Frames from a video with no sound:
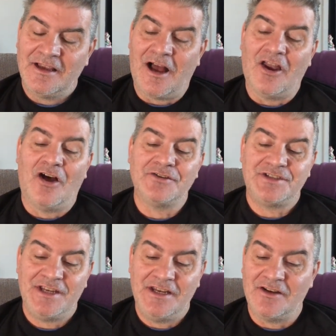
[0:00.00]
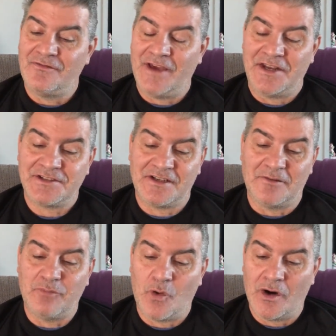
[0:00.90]
Galantine of venison
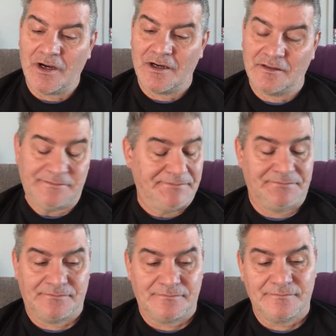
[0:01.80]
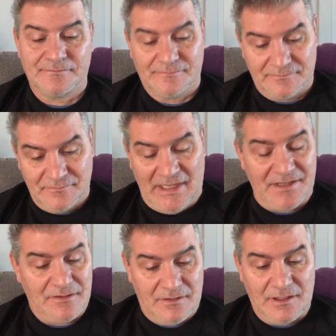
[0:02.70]
and pork. That
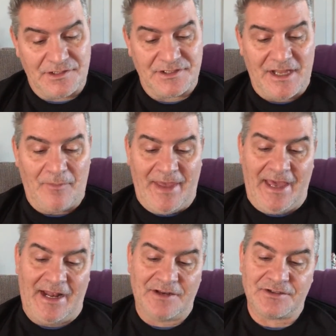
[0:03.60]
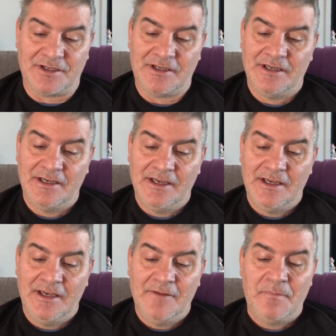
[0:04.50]
doesn't sound bad, actually.
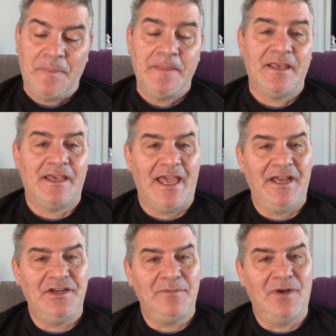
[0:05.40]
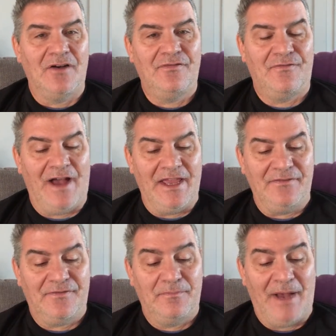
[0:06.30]
Kingdom of
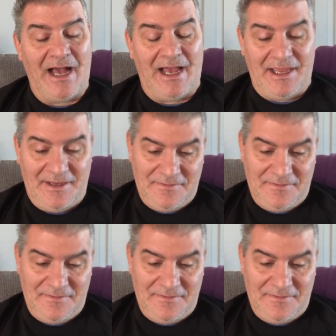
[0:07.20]
Fife pie.